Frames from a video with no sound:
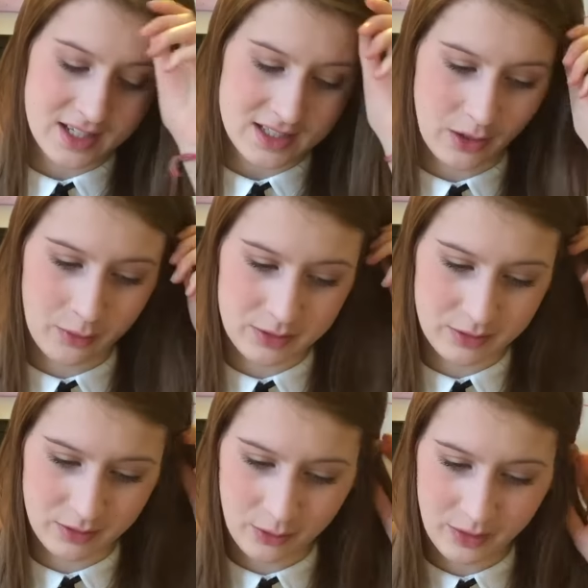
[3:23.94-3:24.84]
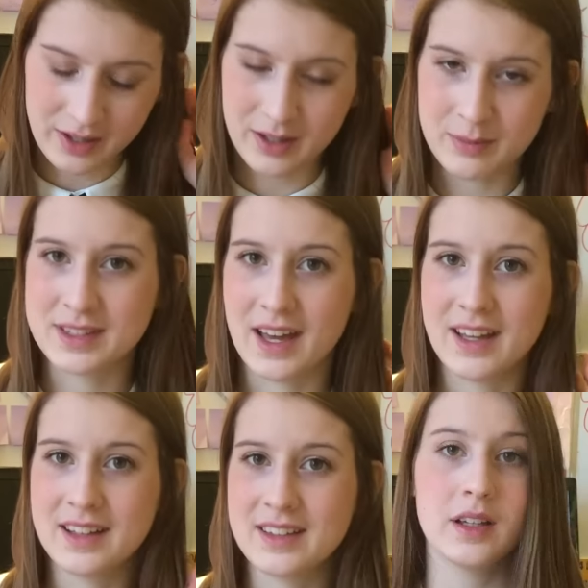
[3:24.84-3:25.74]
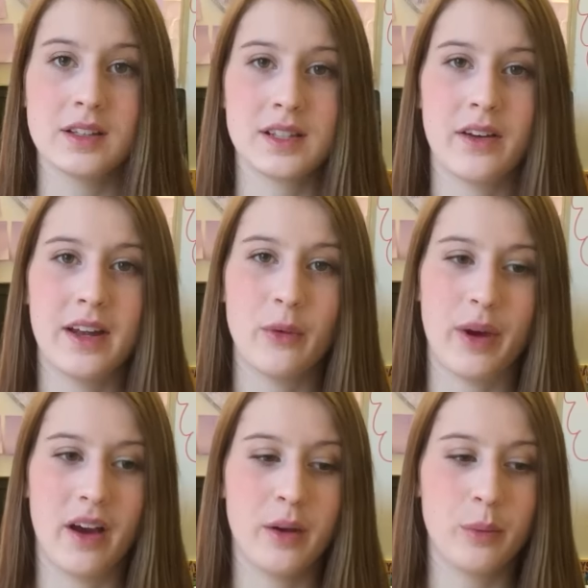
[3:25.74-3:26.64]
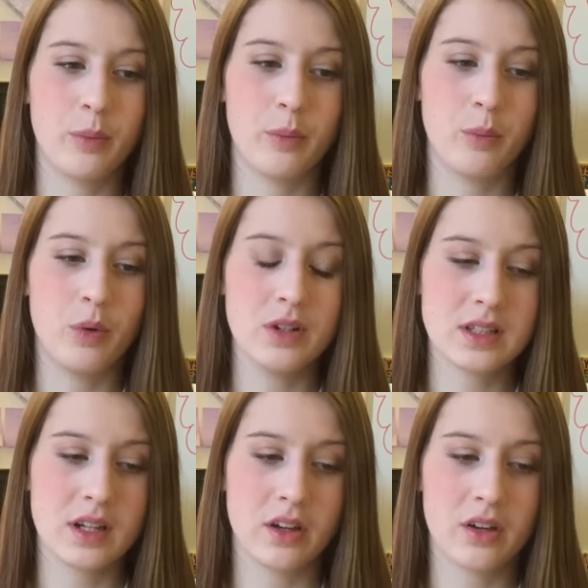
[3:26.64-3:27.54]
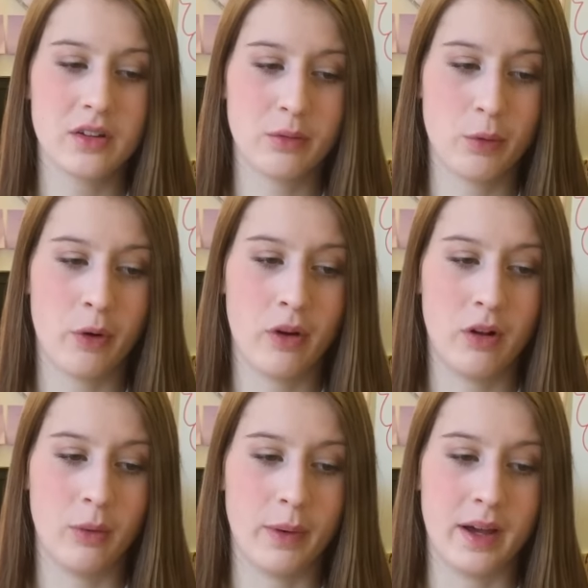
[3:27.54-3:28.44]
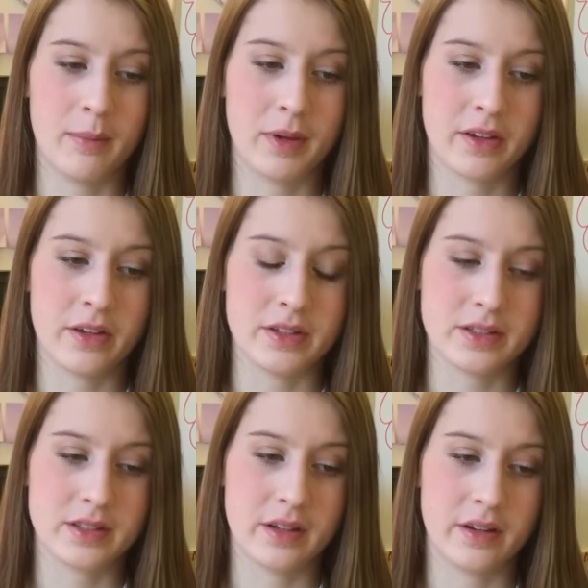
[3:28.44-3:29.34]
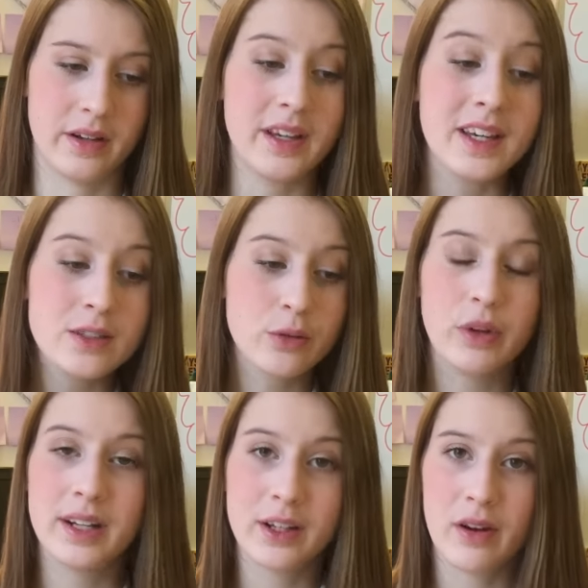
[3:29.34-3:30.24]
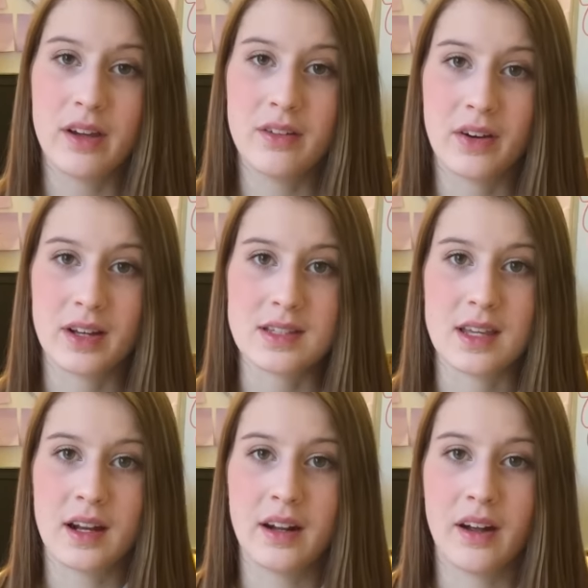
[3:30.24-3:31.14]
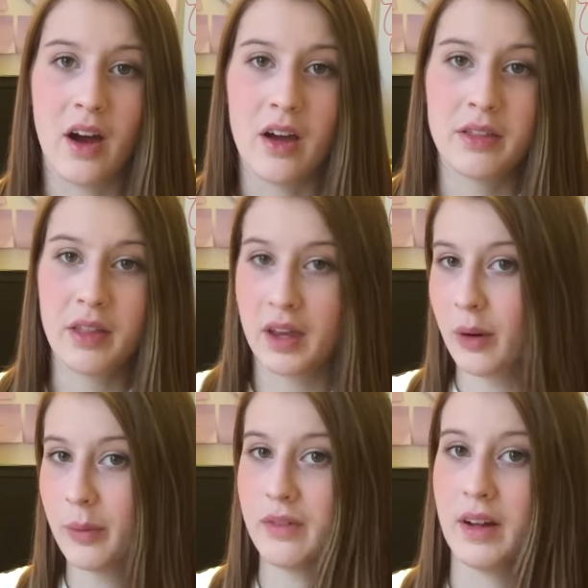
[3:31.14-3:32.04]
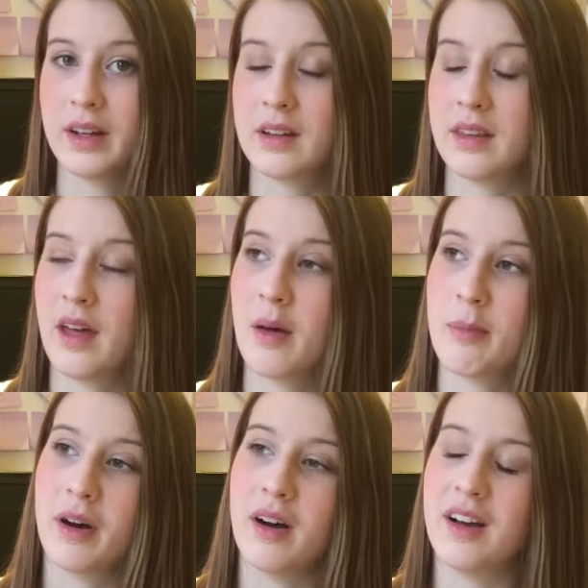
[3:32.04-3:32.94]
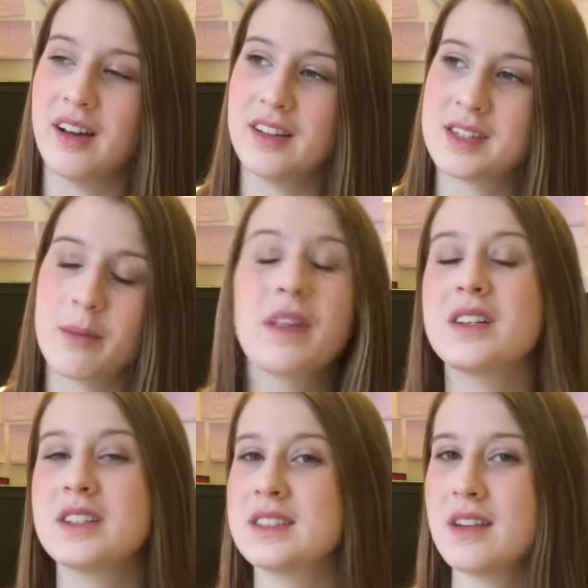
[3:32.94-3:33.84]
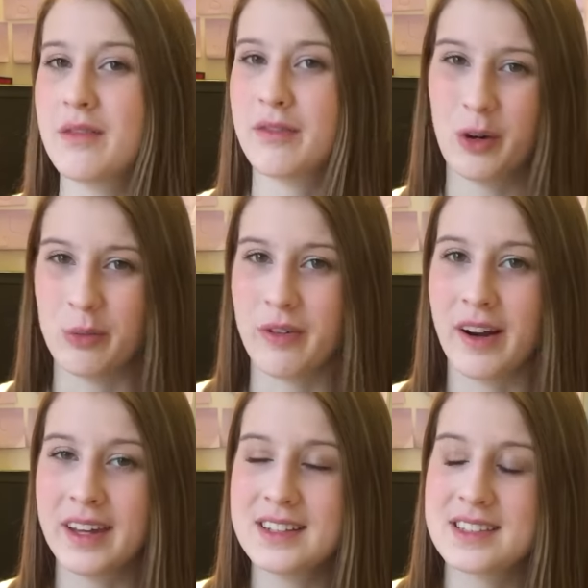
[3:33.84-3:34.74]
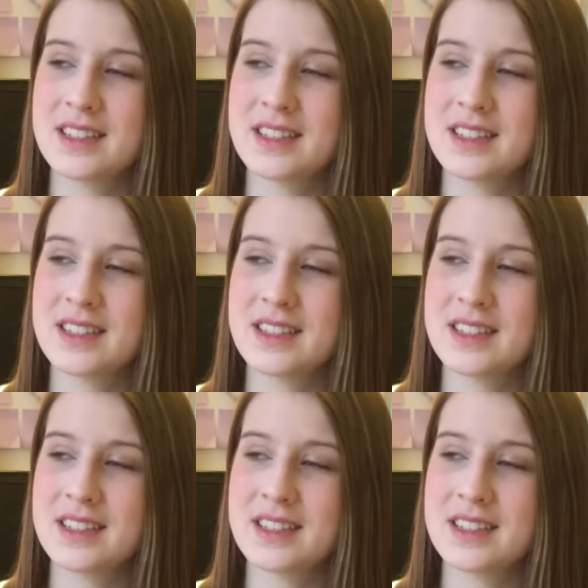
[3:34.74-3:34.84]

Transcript: so I was quite upset. So anyway, I was gonna go to Royal Holloway because it is a really great university and I think I would have liked it there, but something just didn't feel right,